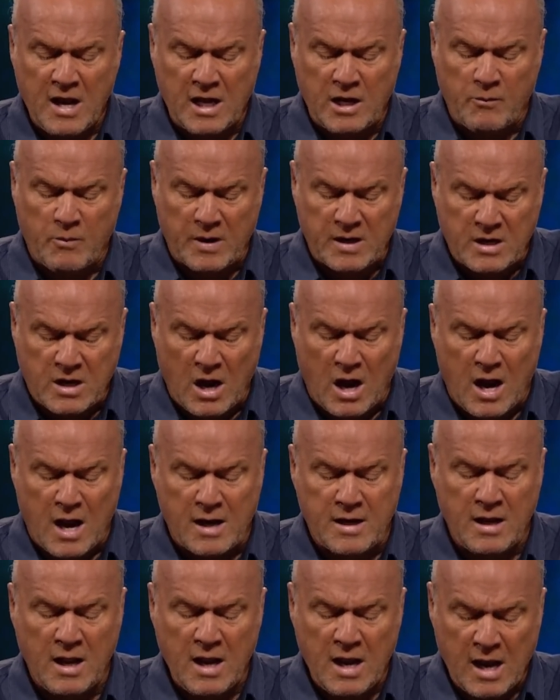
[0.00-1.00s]
and what
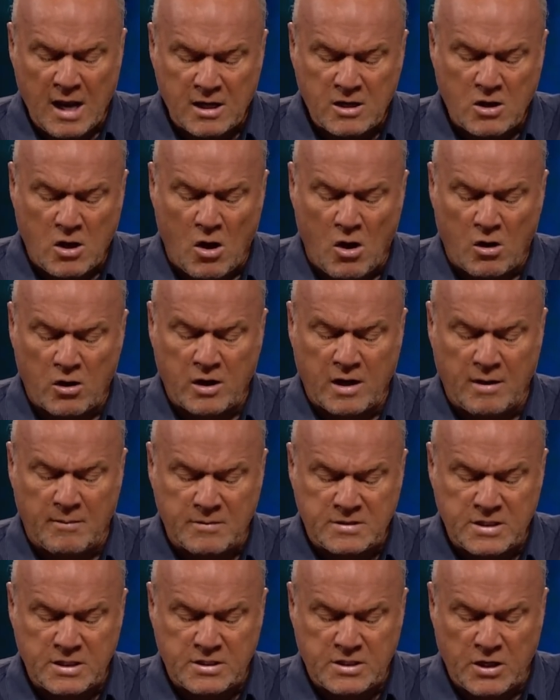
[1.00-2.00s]
God had called him
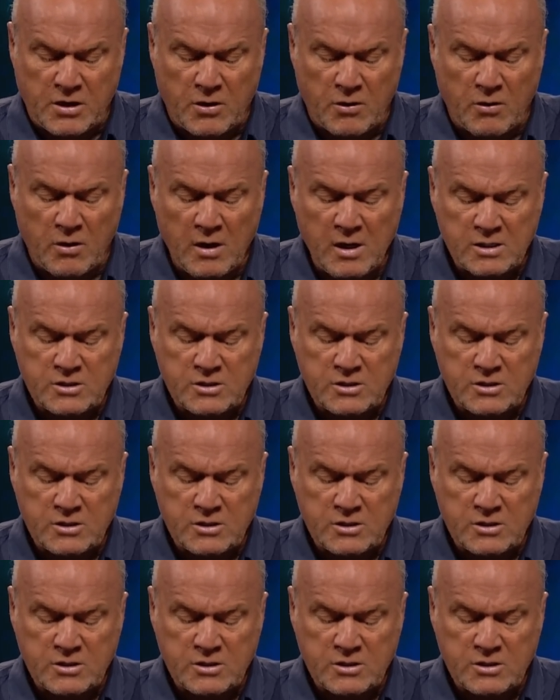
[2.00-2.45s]
to do.